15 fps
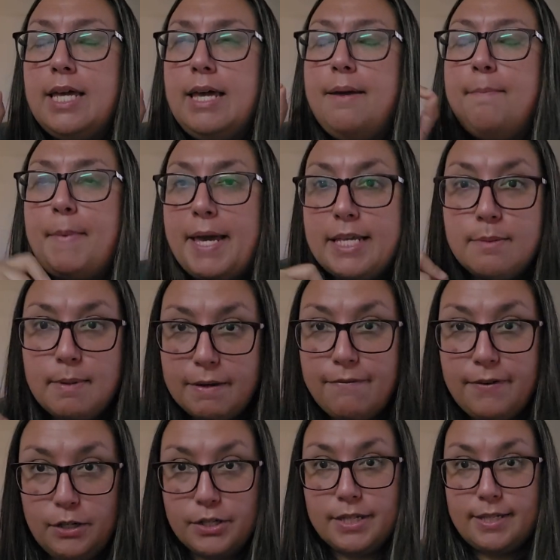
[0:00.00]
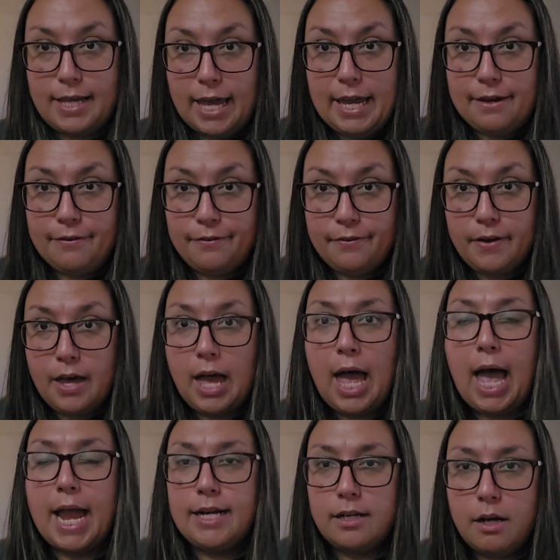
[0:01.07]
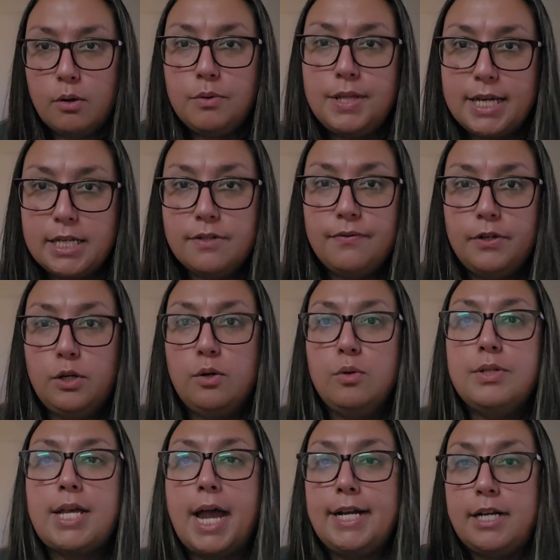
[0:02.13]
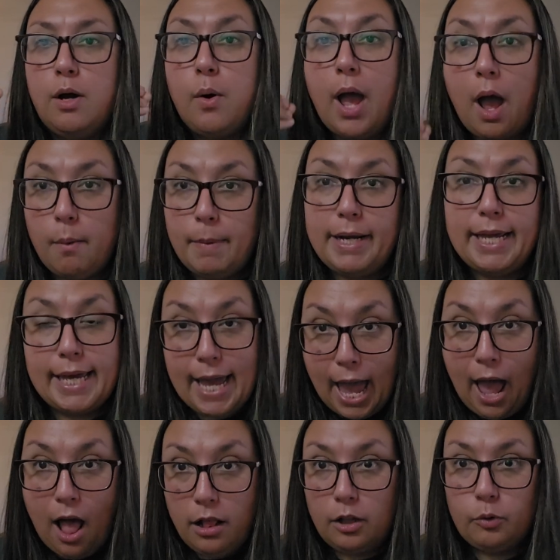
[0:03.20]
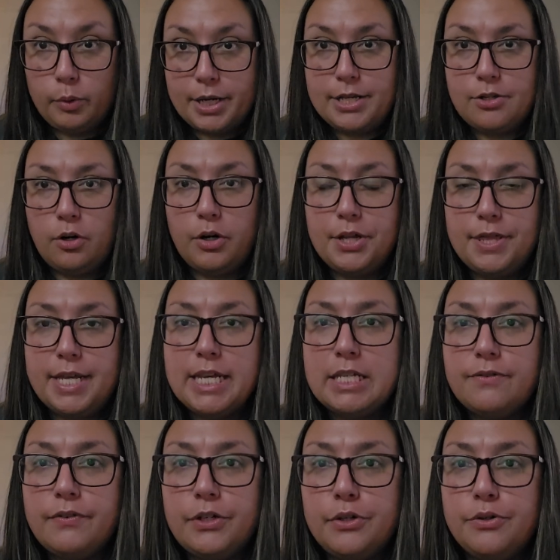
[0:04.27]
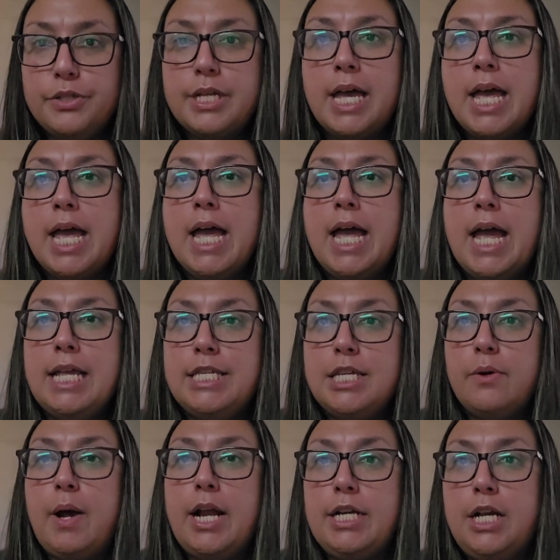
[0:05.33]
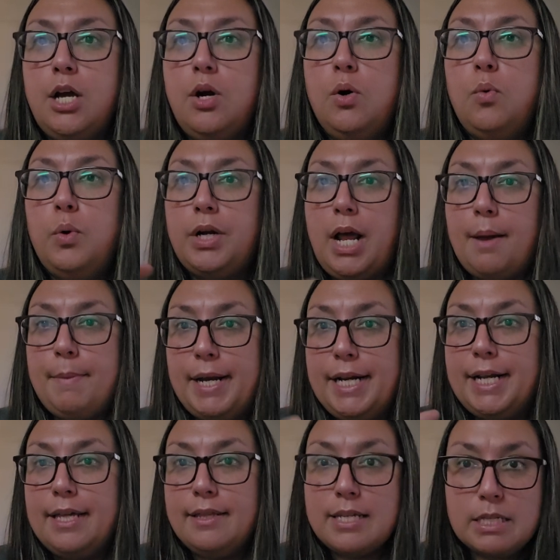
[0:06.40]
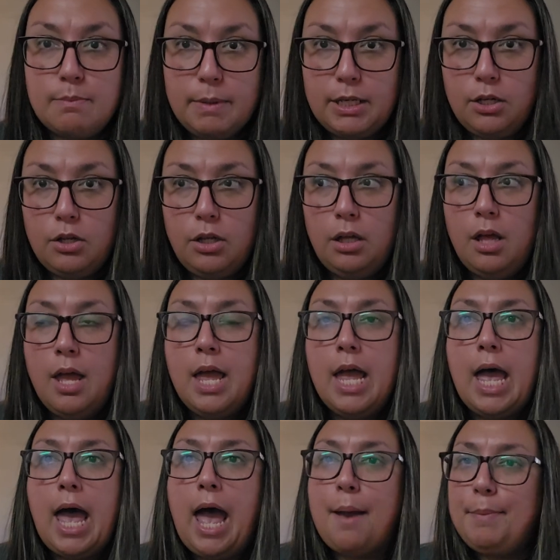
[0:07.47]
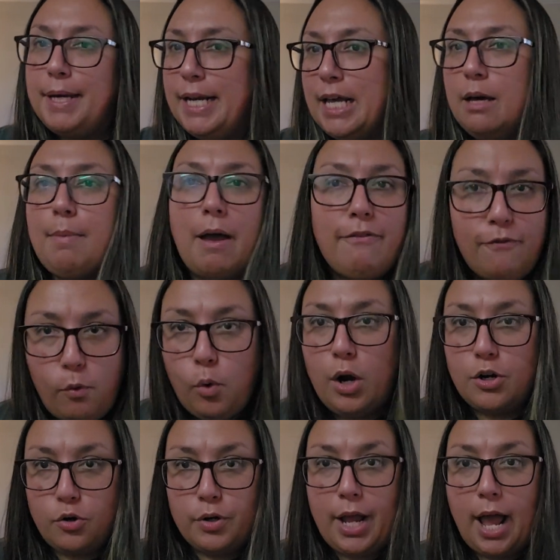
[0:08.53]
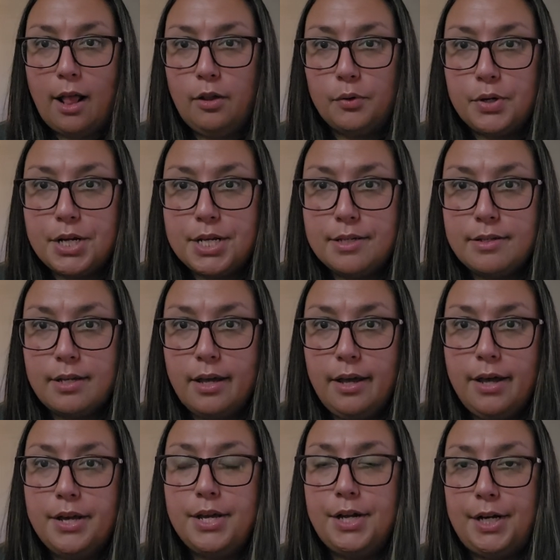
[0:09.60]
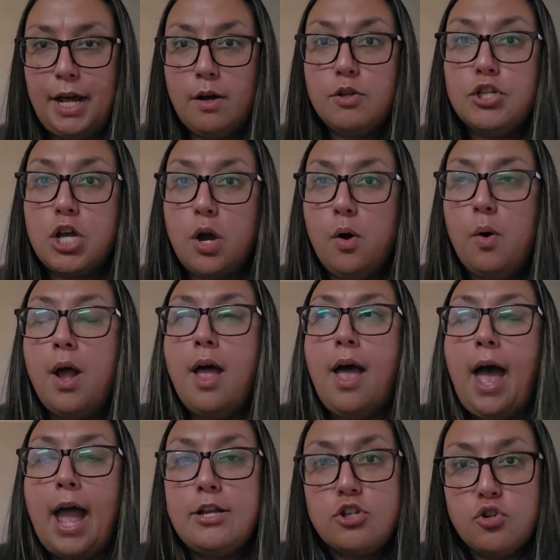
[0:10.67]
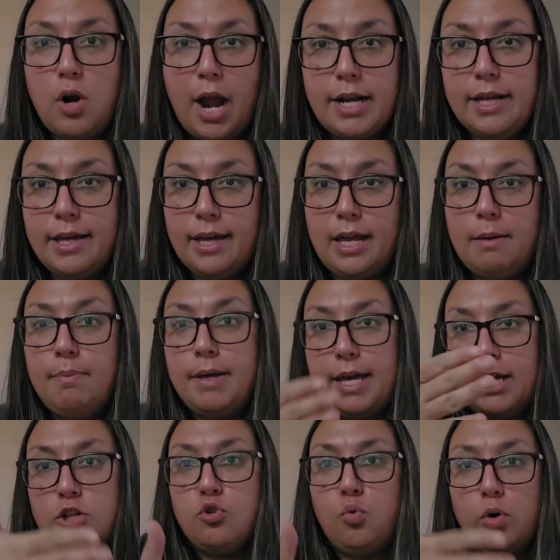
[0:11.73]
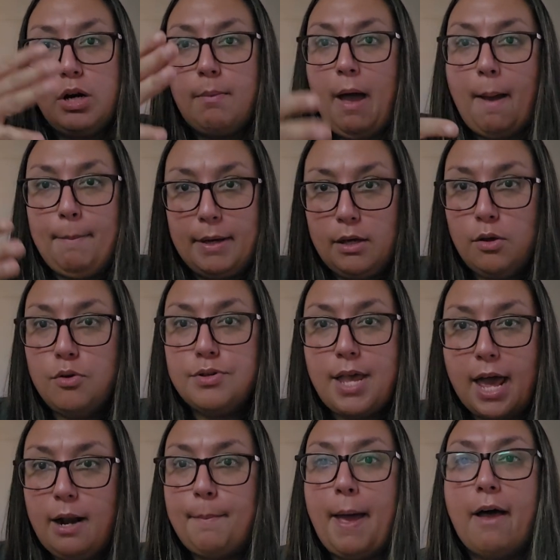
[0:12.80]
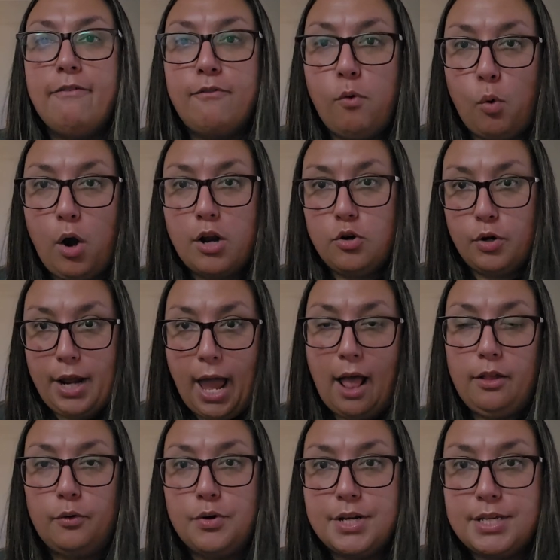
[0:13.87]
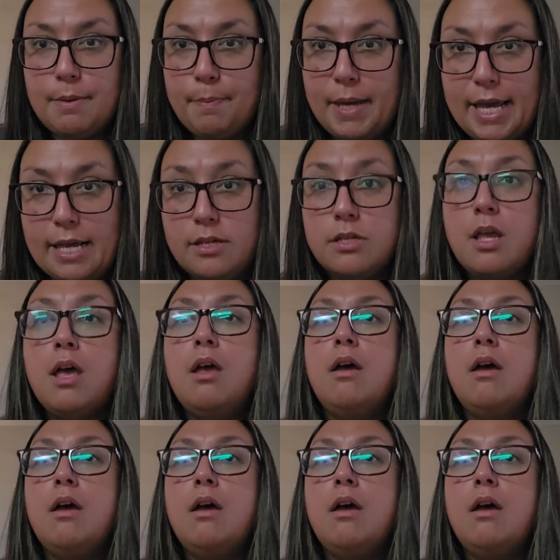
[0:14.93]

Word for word: it makes me feel safe. I know these foods, I know how many calories are in these foods, and so I know when I'm eating this meal, I'm getting about 400 calories. You know, so I try to keep each one of my meals at about 400 calories a piece